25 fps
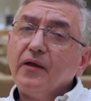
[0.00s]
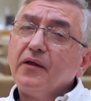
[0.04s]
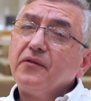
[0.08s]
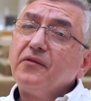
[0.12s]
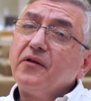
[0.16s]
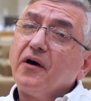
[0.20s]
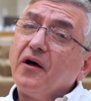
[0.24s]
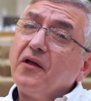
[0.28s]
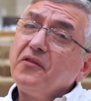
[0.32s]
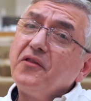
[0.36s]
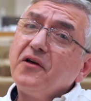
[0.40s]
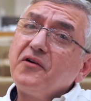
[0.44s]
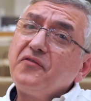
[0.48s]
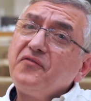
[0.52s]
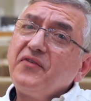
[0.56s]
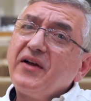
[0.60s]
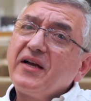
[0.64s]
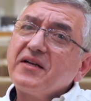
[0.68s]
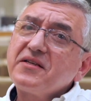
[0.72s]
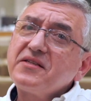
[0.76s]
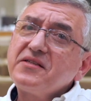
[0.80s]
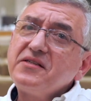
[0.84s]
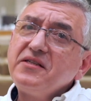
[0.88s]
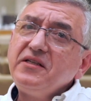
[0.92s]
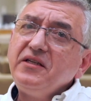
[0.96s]
The other
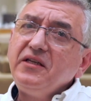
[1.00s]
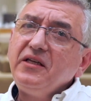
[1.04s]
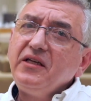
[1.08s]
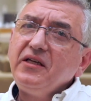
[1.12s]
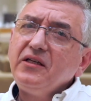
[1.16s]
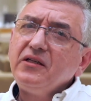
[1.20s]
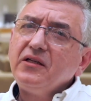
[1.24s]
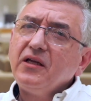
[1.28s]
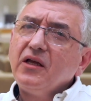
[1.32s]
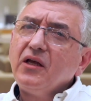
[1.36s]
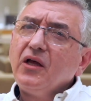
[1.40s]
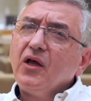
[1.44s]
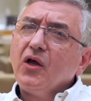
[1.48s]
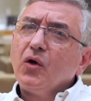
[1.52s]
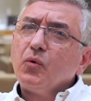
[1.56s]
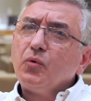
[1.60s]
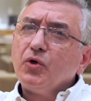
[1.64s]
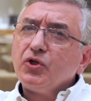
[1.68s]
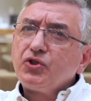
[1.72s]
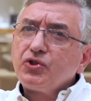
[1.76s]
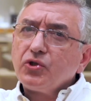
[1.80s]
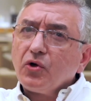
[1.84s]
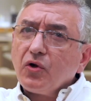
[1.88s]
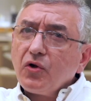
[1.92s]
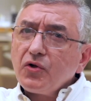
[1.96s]
vaccine,
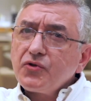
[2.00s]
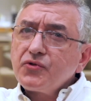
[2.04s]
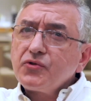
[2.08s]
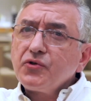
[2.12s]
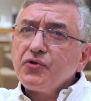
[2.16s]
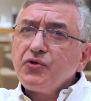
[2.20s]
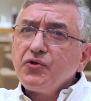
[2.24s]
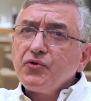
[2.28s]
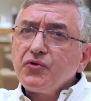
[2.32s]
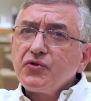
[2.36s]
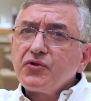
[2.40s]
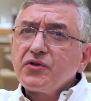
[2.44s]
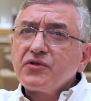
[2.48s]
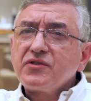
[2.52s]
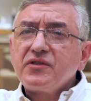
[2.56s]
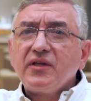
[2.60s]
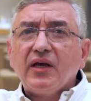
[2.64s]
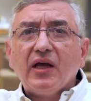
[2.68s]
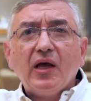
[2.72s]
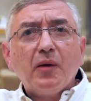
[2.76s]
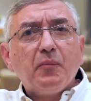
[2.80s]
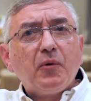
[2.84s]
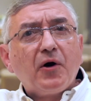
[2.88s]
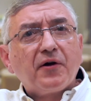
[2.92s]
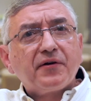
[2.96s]
which also uses the
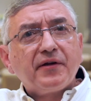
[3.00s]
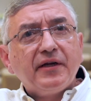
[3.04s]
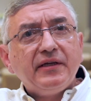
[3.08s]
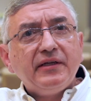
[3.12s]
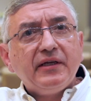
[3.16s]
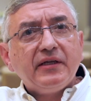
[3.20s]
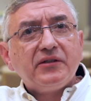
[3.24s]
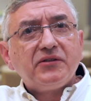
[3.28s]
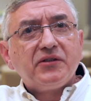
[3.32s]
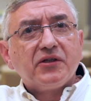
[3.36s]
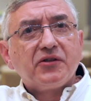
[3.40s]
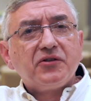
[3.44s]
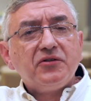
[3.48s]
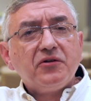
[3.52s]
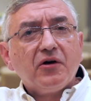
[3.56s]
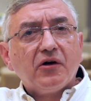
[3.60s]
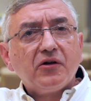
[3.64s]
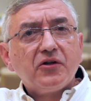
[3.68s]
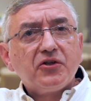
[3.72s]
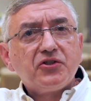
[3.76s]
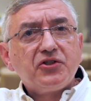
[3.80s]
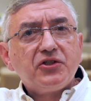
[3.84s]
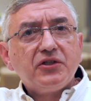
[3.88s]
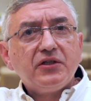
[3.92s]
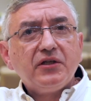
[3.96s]
mRNA
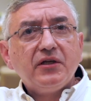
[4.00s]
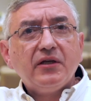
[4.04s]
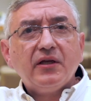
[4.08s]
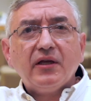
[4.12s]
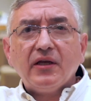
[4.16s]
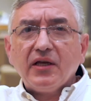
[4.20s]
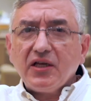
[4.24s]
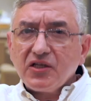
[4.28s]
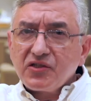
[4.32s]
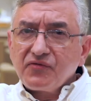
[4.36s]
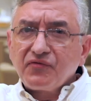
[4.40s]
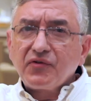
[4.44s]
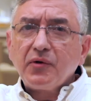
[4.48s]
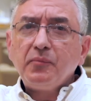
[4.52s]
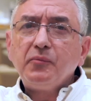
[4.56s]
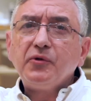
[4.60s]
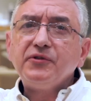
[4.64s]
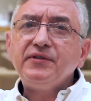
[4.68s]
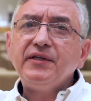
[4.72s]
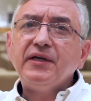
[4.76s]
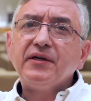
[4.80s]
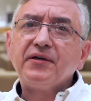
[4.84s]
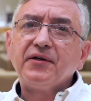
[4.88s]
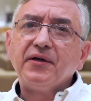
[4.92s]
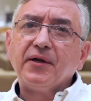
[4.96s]
technology, is from
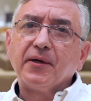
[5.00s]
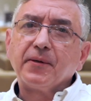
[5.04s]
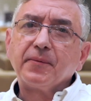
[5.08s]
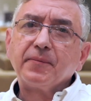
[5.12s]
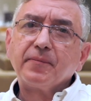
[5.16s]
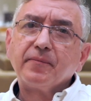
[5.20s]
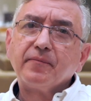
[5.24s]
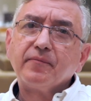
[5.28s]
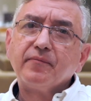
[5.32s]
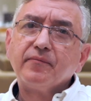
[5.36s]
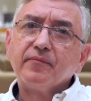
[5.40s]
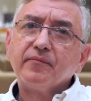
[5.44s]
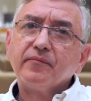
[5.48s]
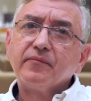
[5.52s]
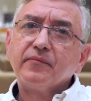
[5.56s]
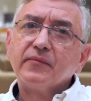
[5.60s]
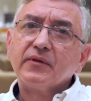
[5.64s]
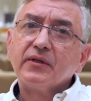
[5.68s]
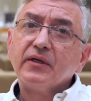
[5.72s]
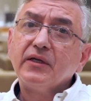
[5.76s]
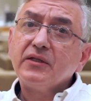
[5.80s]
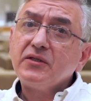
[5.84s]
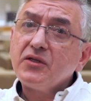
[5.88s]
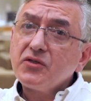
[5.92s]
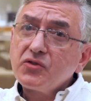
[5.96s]
Moderna.
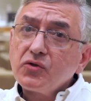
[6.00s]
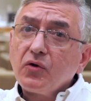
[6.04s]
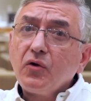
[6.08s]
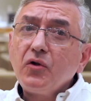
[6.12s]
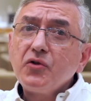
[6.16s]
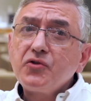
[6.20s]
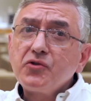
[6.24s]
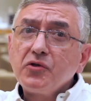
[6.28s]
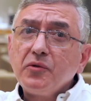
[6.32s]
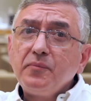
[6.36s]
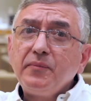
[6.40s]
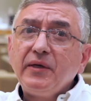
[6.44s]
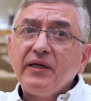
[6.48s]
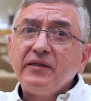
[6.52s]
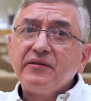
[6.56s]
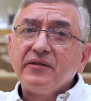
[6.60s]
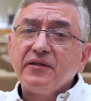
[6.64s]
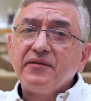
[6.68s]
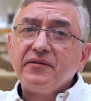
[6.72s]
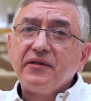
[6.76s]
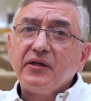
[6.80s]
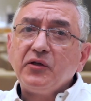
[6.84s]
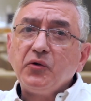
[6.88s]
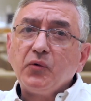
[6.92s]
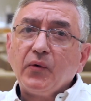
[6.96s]
It is also made
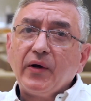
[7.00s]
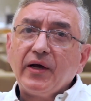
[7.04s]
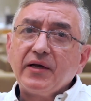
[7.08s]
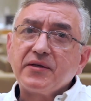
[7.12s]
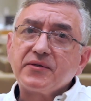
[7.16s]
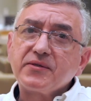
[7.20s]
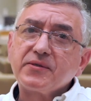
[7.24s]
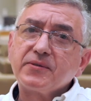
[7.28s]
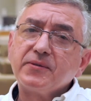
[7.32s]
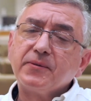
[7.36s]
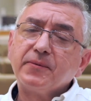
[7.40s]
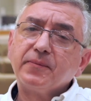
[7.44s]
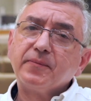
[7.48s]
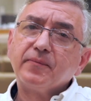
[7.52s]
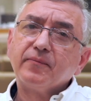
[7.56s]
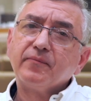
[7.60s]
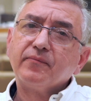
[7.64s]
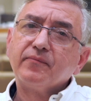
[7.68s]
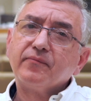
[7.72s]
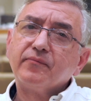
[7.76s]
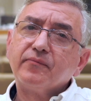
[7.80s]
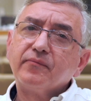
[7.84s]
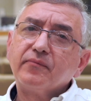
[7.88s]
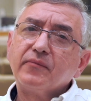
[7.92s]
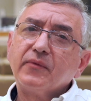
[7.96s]
in the US.
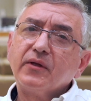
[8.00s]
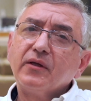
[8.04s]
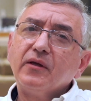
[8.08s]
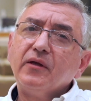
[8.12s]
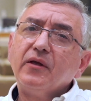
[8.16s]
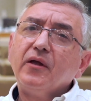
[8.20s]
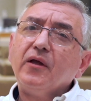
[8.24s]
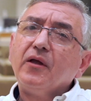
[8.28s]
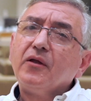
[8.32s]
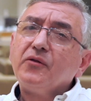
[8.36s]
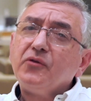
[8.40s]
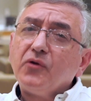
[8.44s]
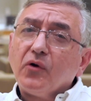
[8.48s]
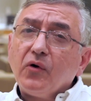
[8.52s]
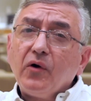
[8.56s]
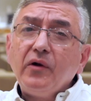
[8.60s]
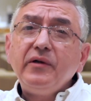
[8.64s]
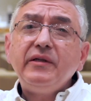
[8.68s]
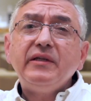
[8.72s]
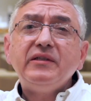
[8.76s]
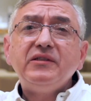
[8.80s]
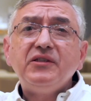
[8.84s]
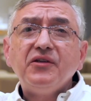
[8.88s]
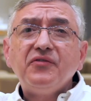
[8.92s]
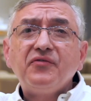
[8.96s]
The
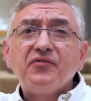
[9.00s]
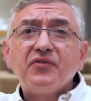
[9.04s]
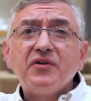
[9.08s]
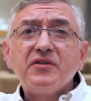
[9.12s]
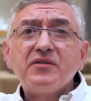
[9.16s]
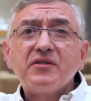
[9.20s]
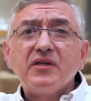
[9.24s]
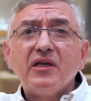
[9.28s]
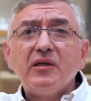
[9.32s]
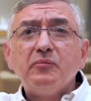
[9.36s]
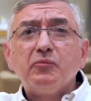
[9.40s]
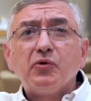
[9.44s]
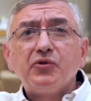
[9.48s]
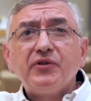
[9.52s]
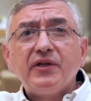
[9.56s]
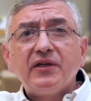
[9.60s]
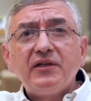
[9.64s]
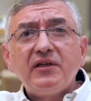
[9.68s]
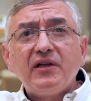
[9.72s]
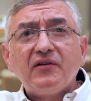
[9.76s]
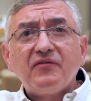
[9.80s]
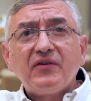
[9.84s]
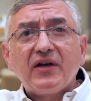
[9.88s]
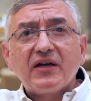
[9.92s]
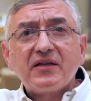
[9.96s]
only difference in
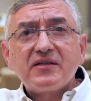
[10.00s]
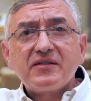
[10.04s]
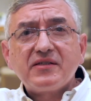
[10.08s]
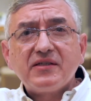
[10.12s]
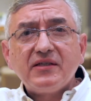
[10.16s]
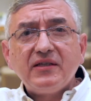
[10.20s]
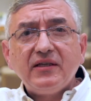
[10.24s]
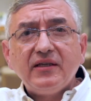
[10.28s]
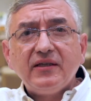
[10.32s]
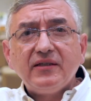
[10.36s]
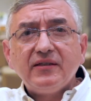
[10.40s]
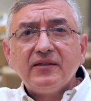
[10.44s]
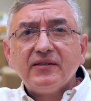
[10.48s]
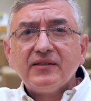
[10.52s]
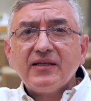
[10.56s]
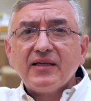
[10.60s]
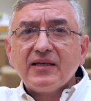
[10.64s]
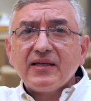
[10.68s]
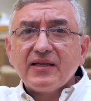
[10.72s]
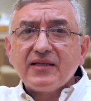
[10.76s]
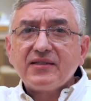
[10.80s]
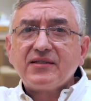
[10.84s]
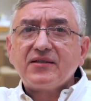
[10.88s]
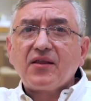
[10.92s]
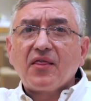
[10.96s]
Moderna vaccine
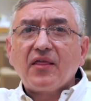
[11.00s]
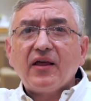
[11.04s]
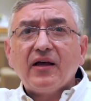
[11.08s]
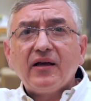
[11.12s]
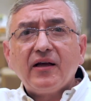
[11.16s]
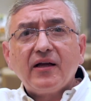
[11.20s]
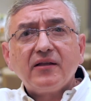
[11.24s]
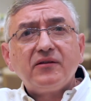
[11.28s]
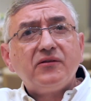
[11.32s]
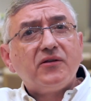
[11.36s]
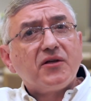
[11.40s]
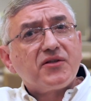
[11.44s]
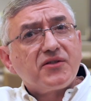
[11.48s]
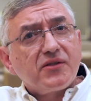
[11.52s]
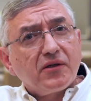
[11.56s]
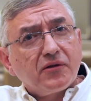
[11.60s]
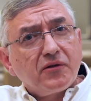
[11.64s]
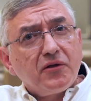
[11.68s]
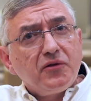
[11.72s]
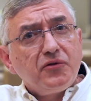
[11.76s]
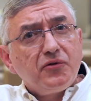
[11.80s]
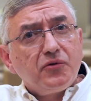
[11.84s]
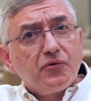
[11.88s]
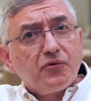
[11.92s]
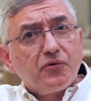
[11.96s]
is that the
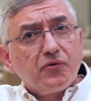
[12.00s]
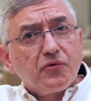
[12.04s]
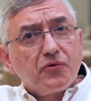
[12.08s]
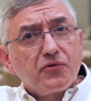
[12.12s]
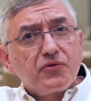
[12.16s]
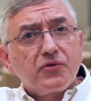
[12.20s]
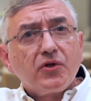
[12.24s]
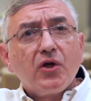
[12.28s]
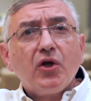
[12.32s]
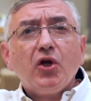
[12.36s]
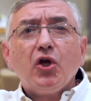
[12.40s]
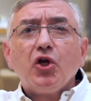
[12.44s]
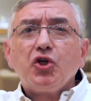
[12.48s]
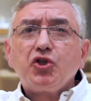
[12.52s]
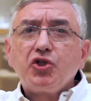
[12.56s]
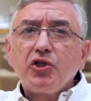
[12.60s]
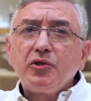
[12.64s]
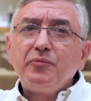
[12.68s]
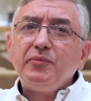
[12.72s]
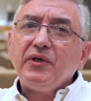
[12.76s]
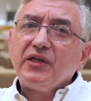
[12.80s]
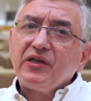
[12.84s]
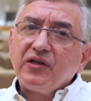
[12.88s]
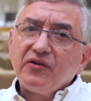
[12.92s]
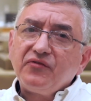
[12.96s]
second dose
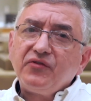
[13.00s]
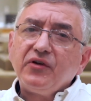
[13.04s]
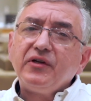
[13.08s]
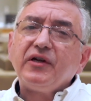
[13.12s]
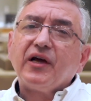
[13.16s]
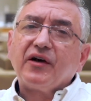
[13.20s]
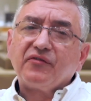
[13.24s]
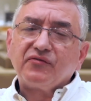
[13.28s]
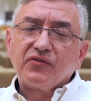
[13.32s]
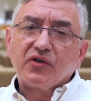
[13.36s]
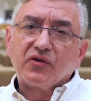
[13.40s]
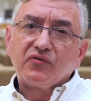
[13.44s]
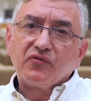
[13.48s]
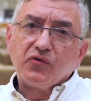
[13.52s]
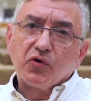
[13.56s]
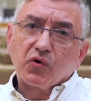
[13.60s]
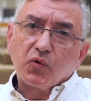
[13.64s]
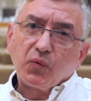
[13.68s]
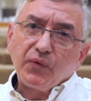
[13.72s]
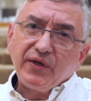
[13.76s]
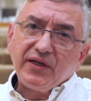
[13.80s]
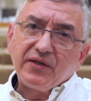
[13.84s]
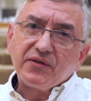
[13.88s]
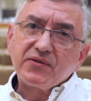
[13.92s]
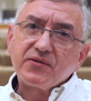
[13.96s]
should be given after 4
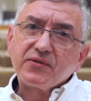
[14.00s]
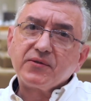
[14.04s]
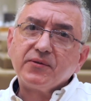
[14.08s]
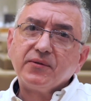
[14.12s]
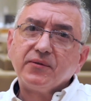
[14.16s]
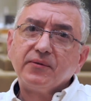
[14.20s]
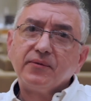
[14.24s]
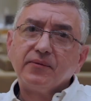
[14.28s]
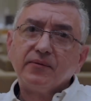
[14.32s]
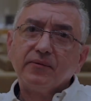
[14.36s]
weeks.